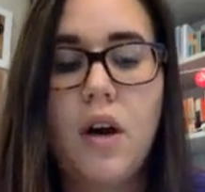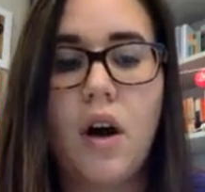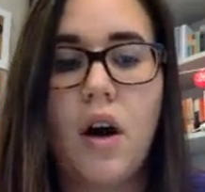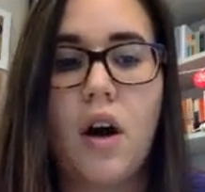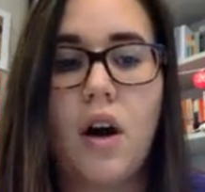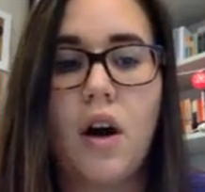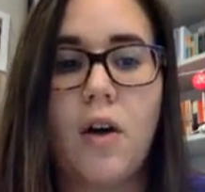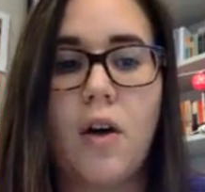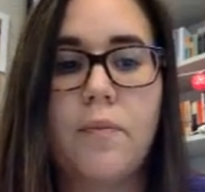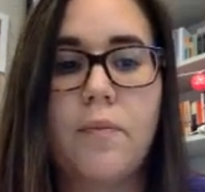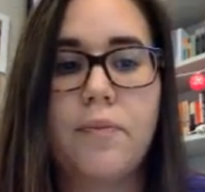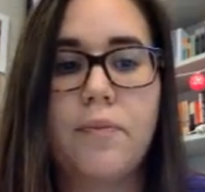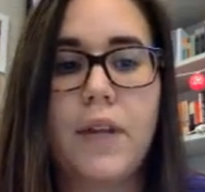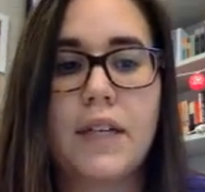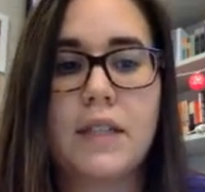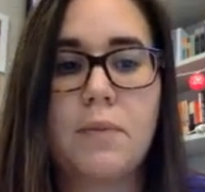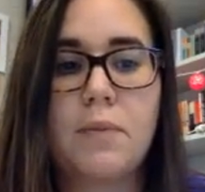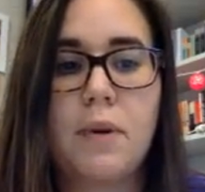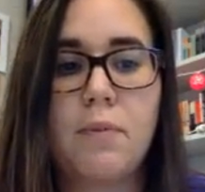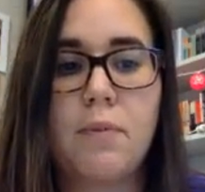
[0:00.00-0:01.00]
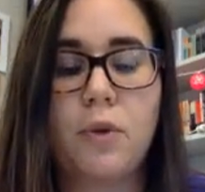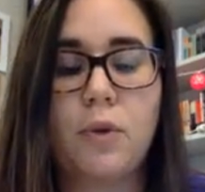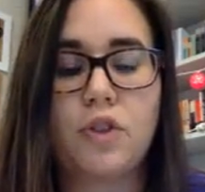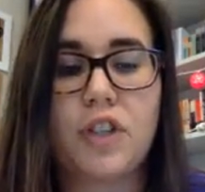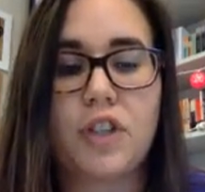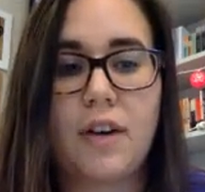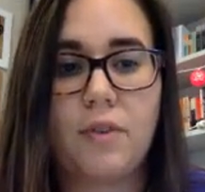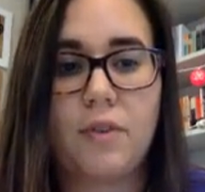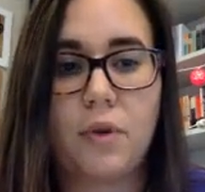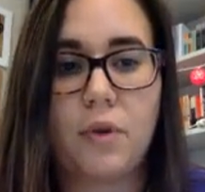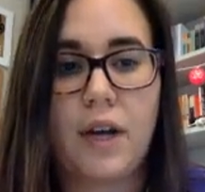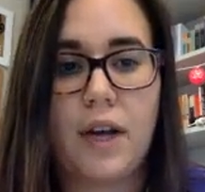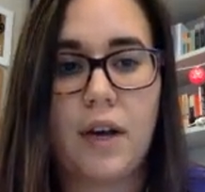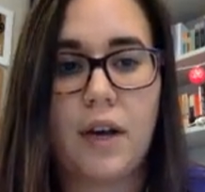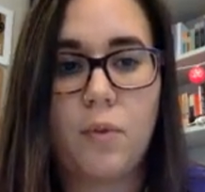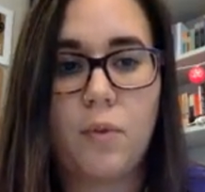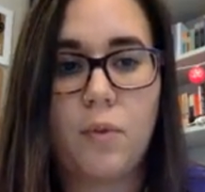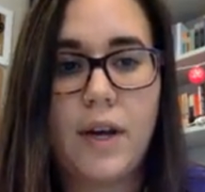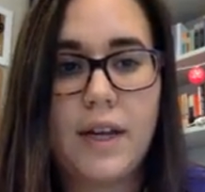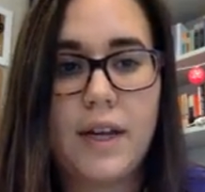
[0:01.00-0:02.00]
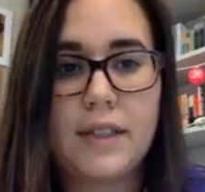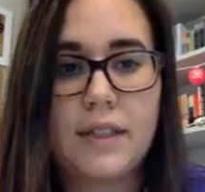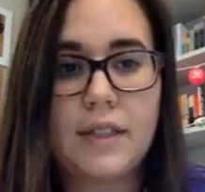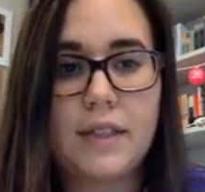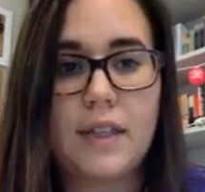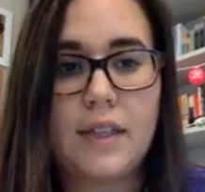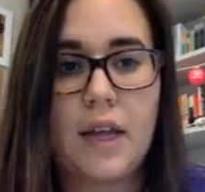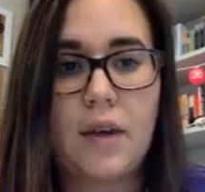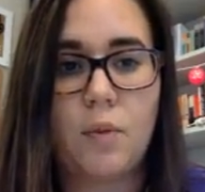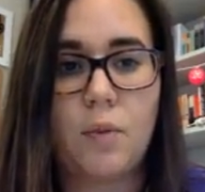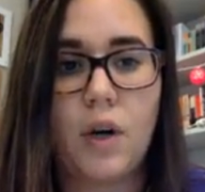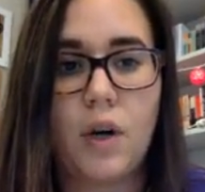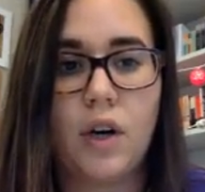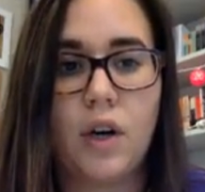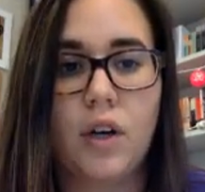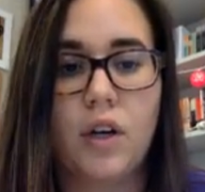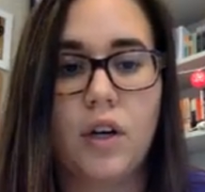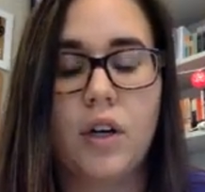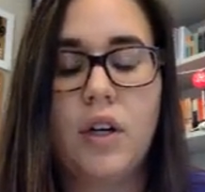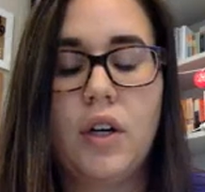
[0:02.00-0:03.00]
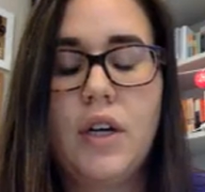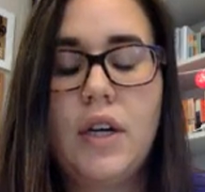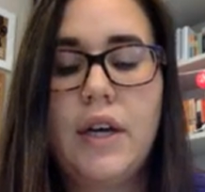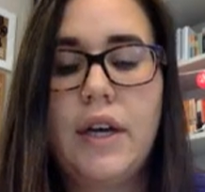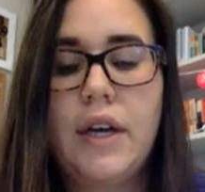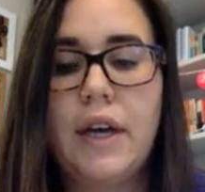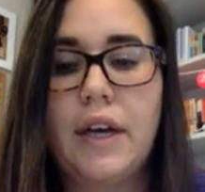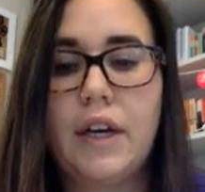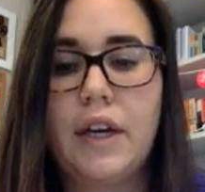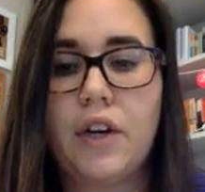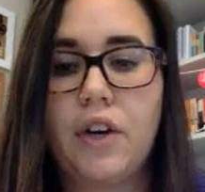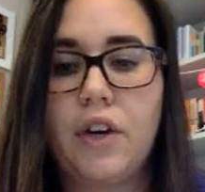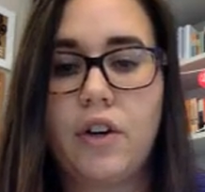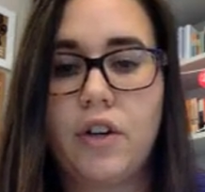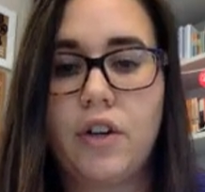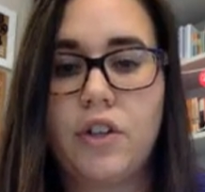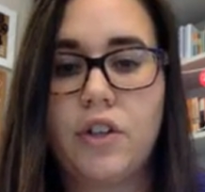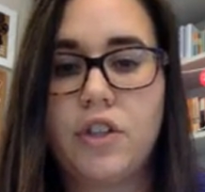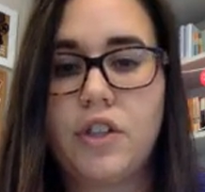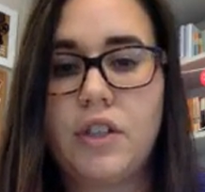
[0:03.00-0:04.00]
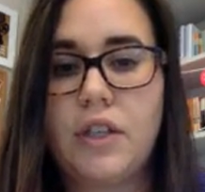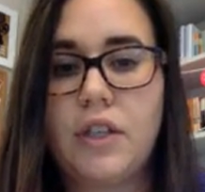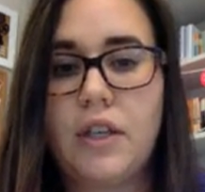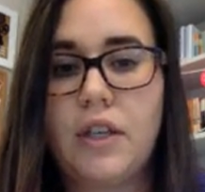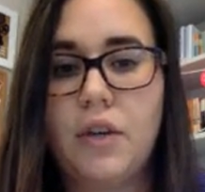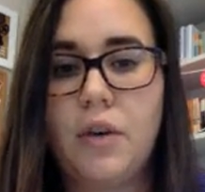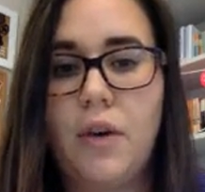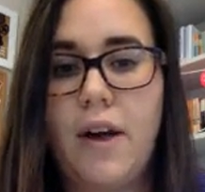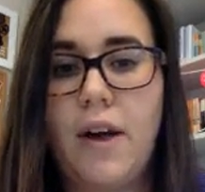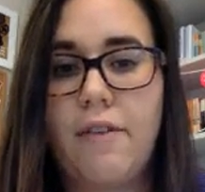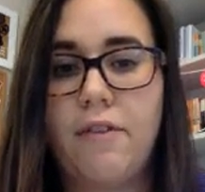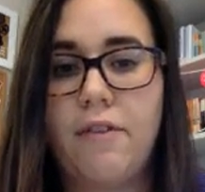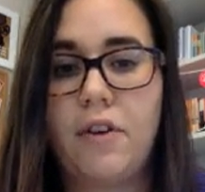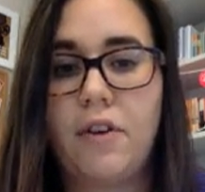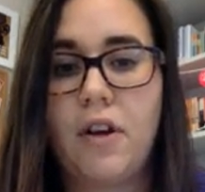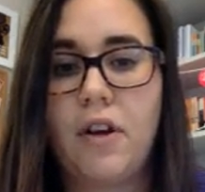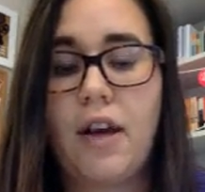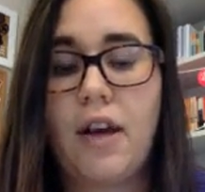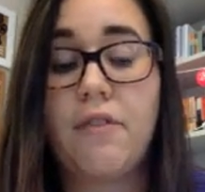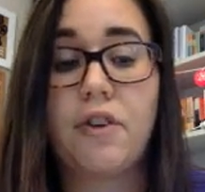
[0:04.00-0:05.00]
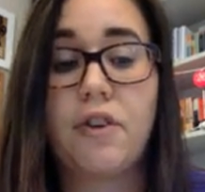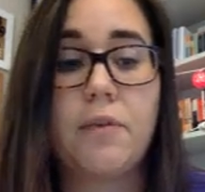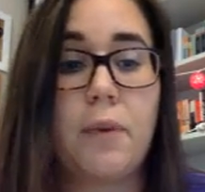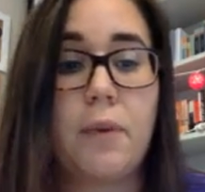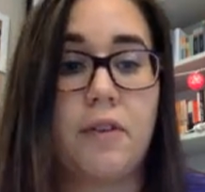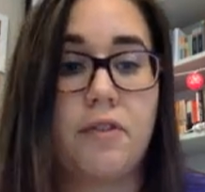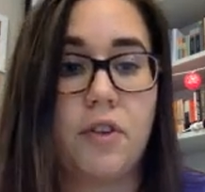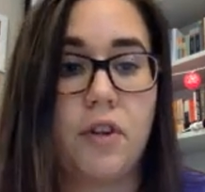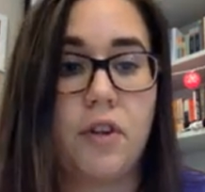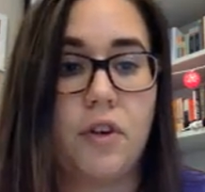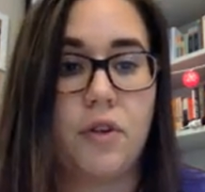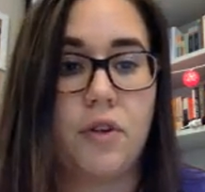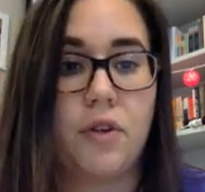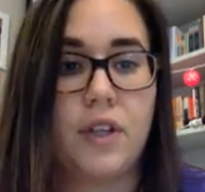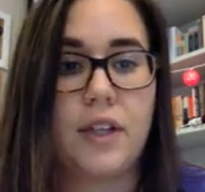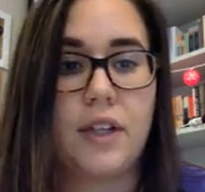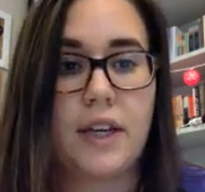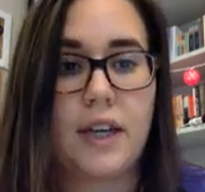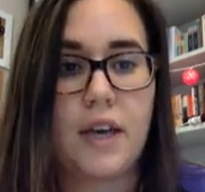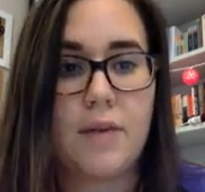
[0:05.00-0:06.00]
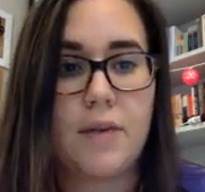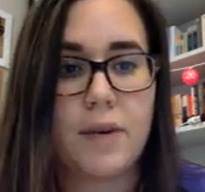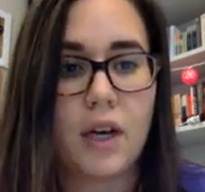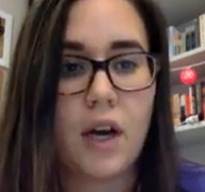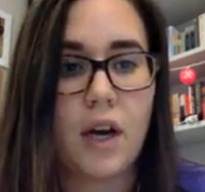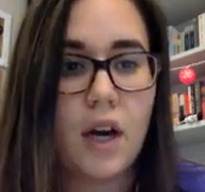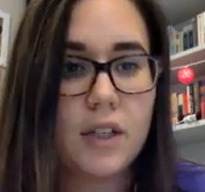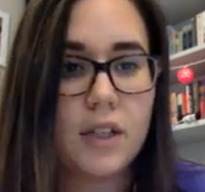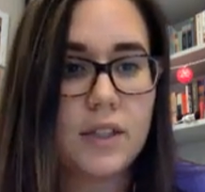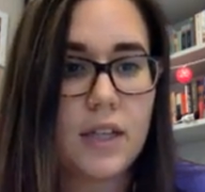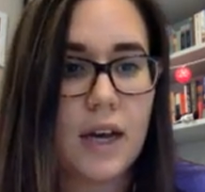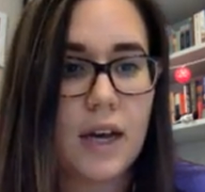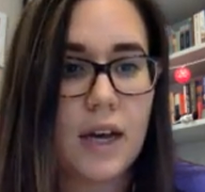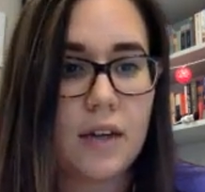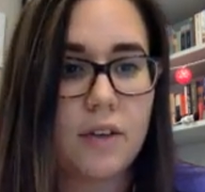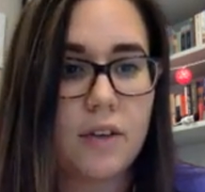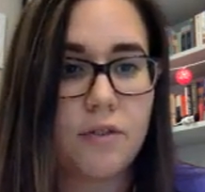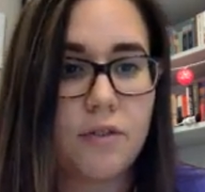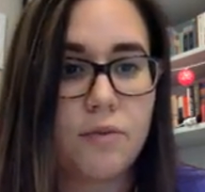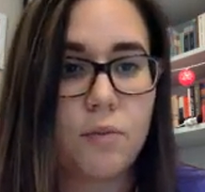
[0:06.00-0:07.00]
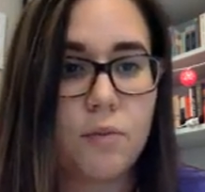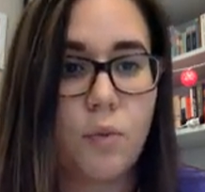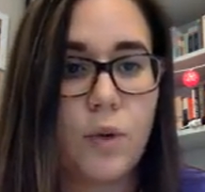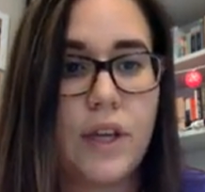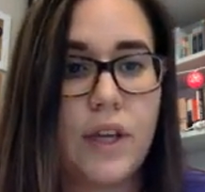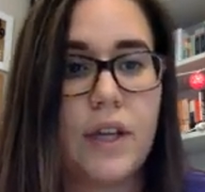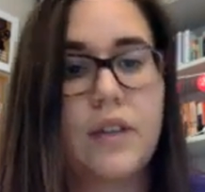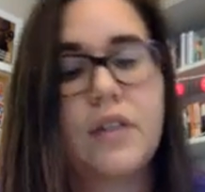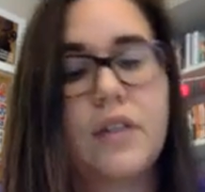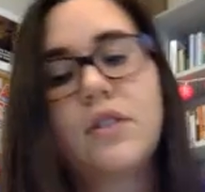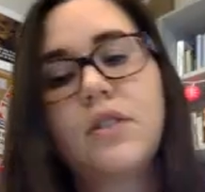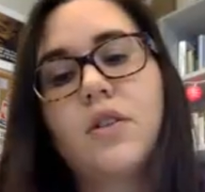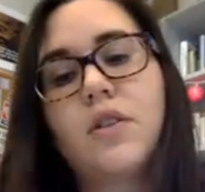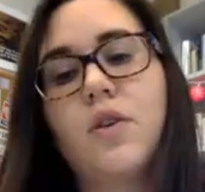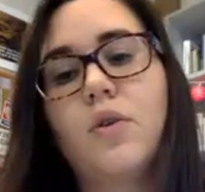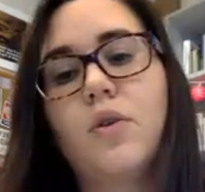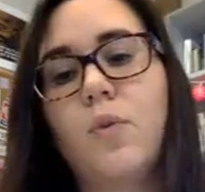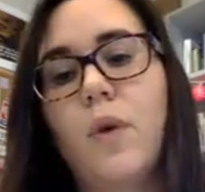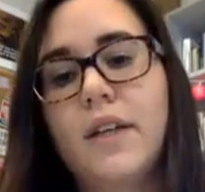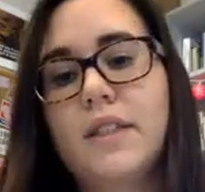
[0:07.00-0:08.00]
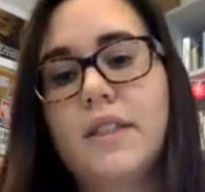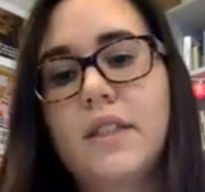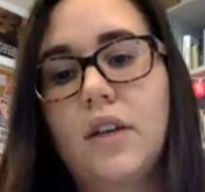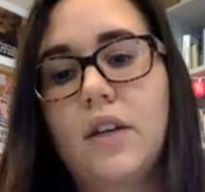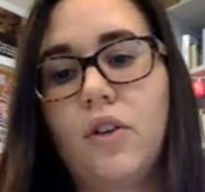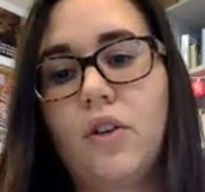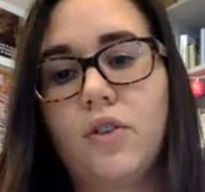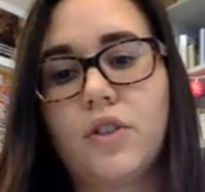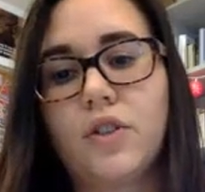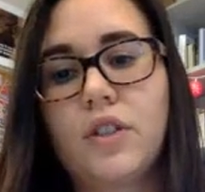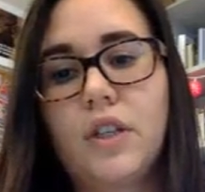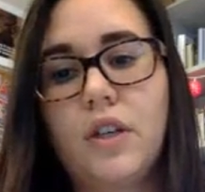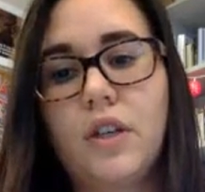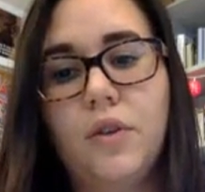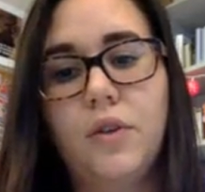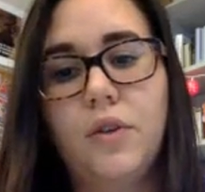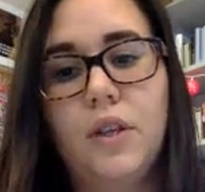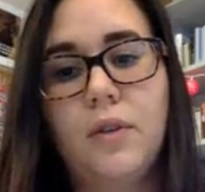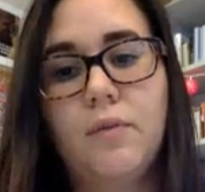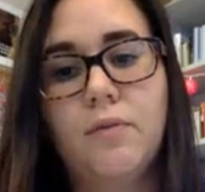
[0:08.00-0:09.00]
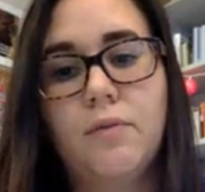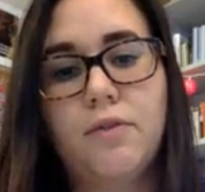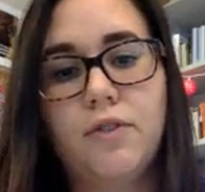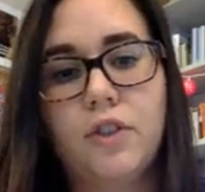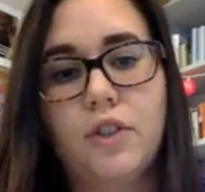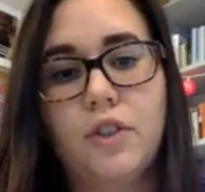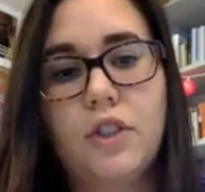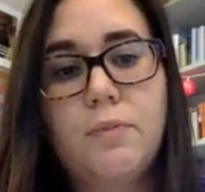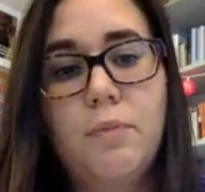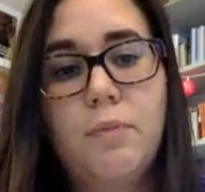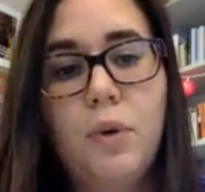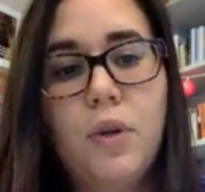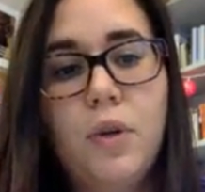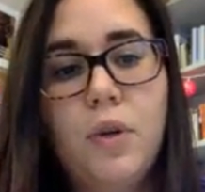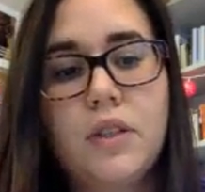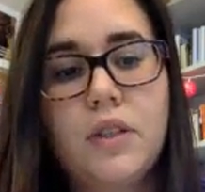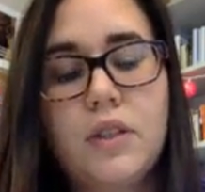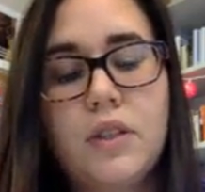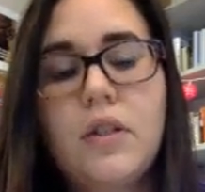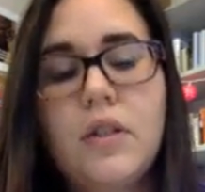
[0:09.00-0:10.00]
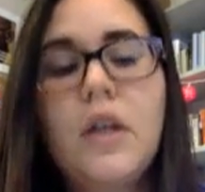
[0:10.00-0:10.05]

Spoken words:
As people traveled out west, they were encouraged to kill every buffalo that they came in contact with. So white settlers killed them for sport.